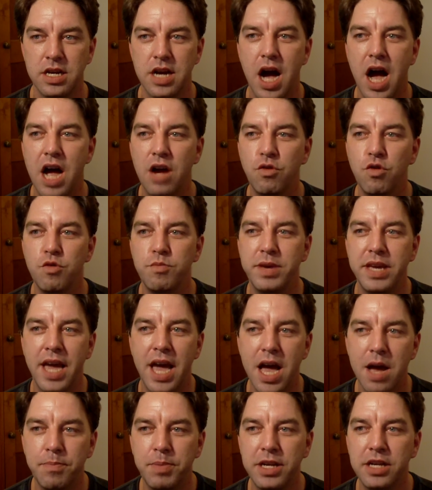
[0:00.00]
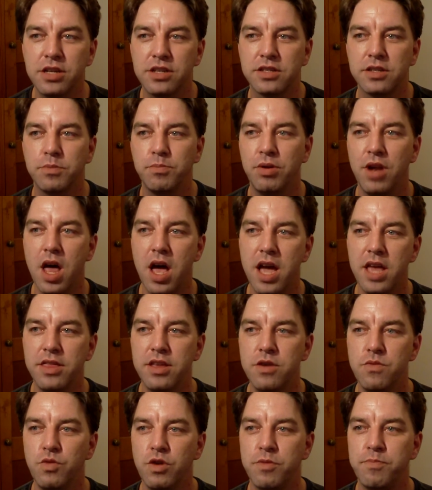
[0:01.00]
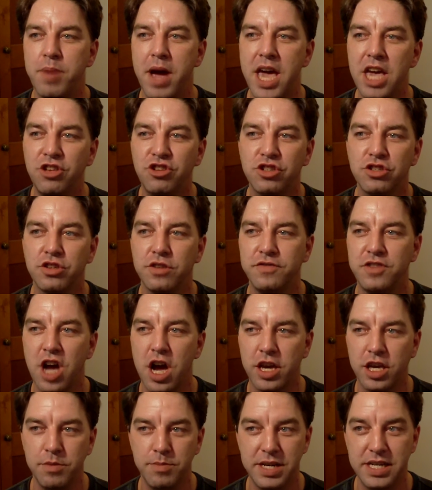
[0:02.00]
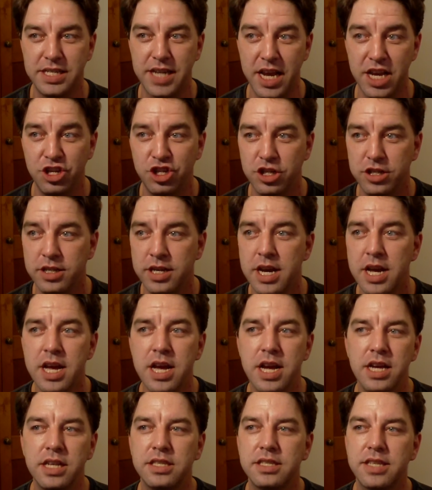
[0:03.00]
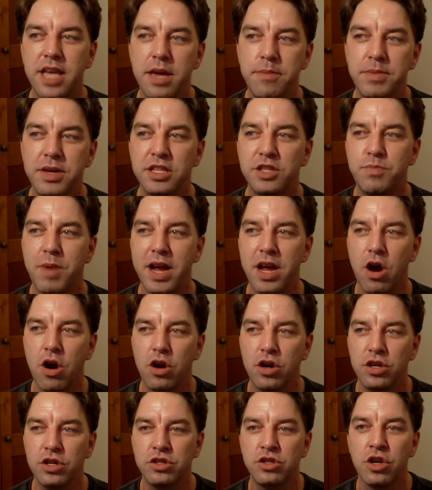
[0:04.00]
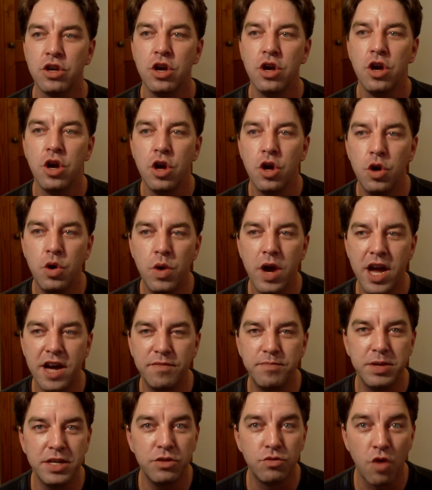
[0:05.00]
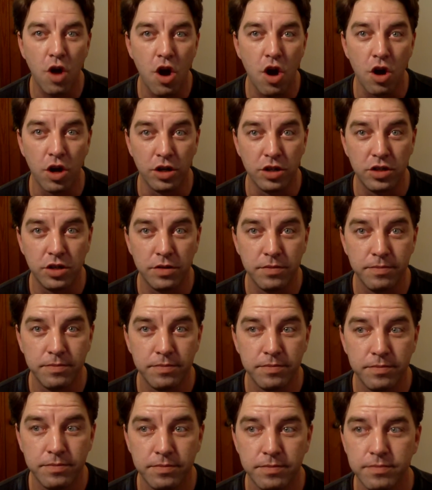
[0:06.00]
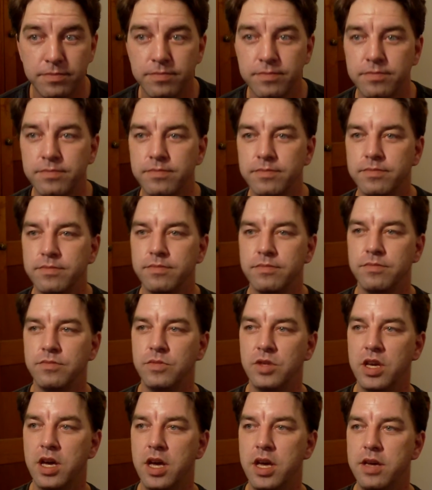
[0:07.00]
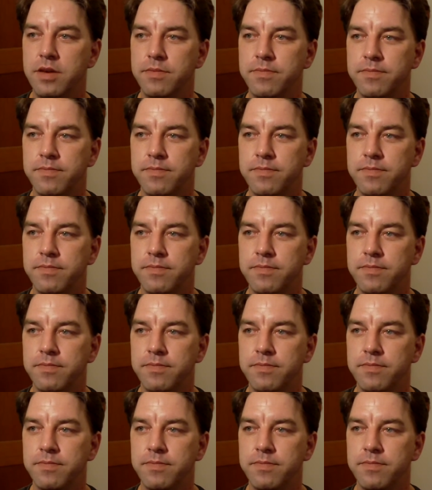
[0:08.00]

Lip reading: I will be happy to supply them with pages of documentation and statements by artists who have been wronged. Okay?